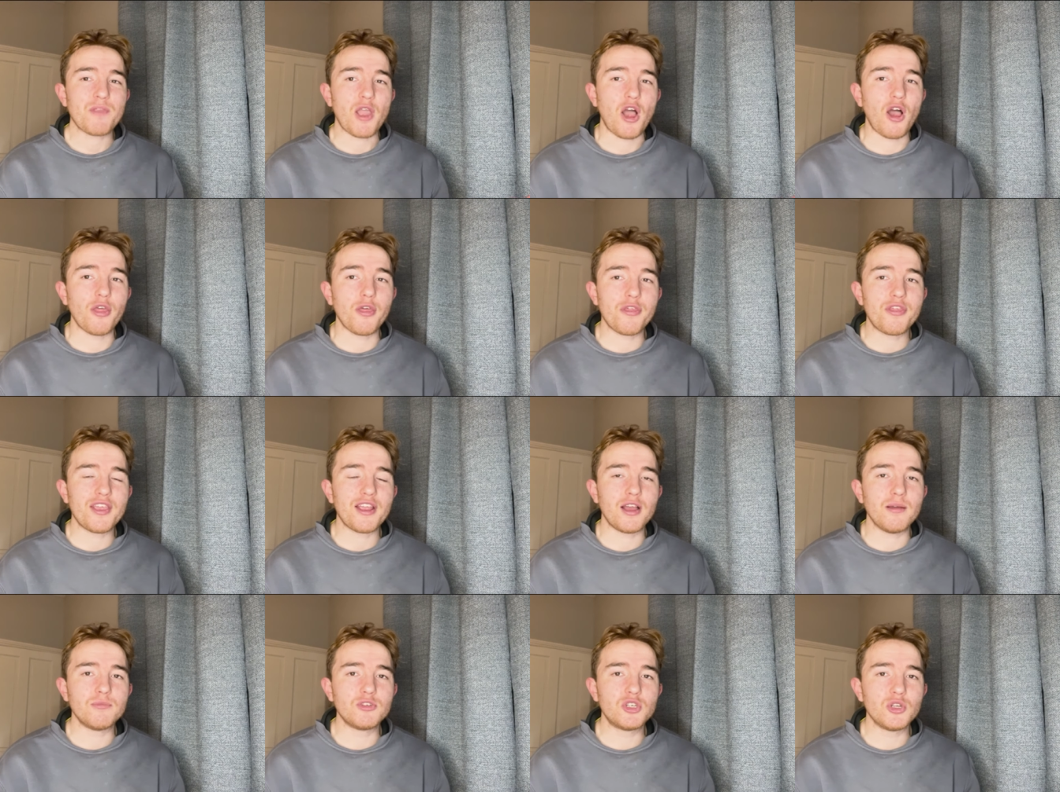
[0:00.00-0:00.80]
Other thing
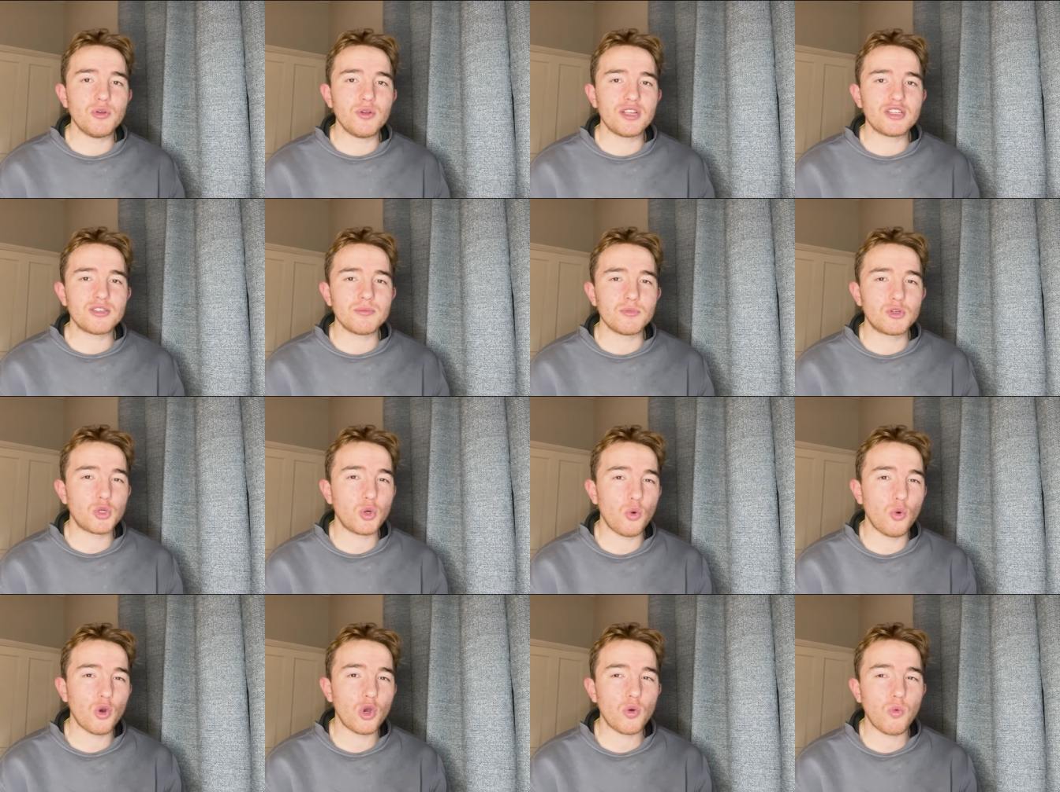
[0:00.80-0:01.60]
I'm doing, some
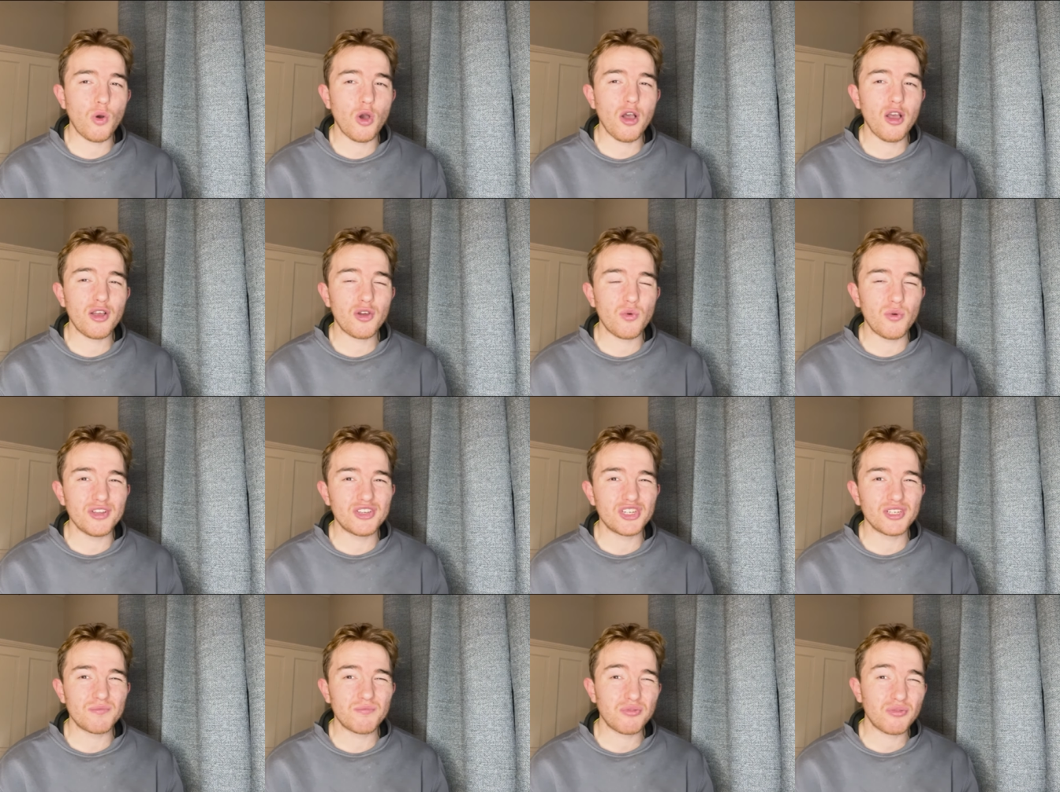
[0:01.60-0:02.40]
torque work, which
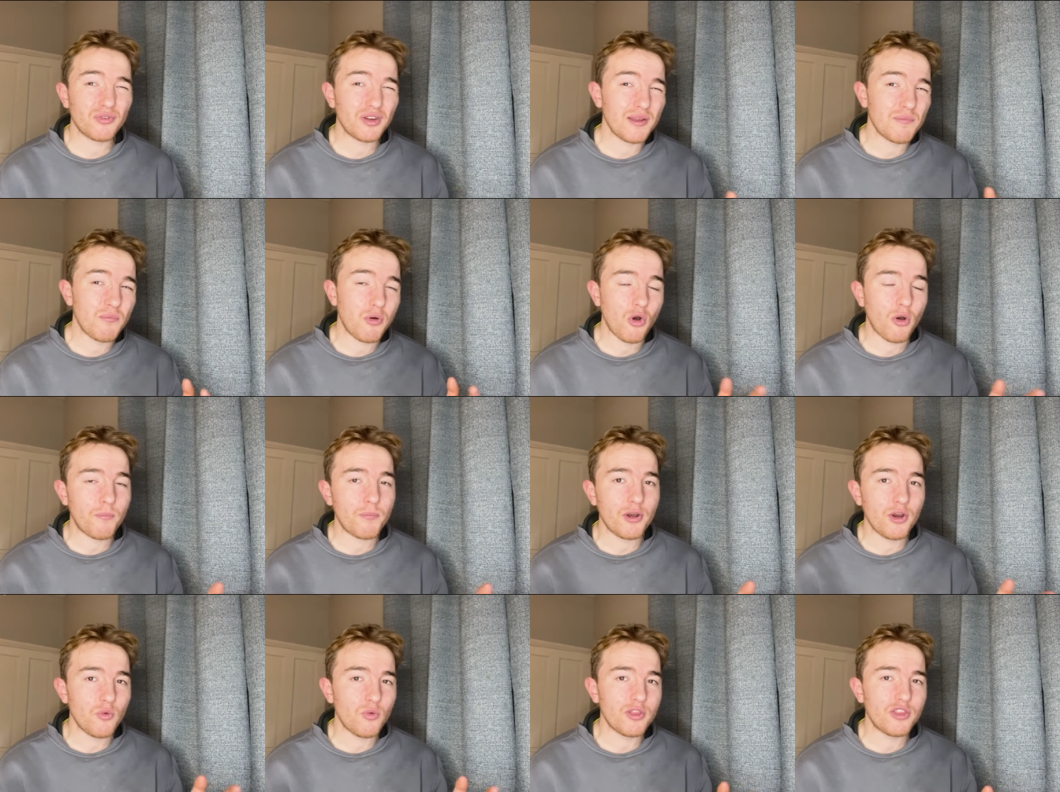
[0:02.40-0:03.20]
is pretty
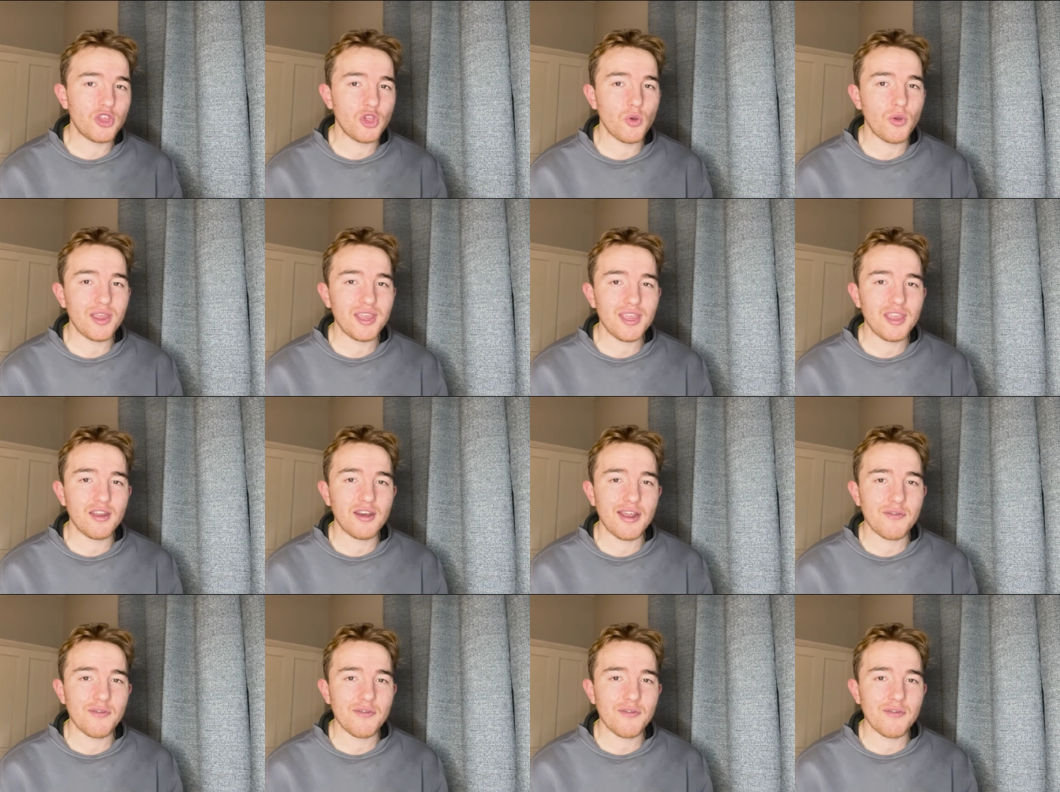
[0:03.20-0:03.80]
popular with UAE and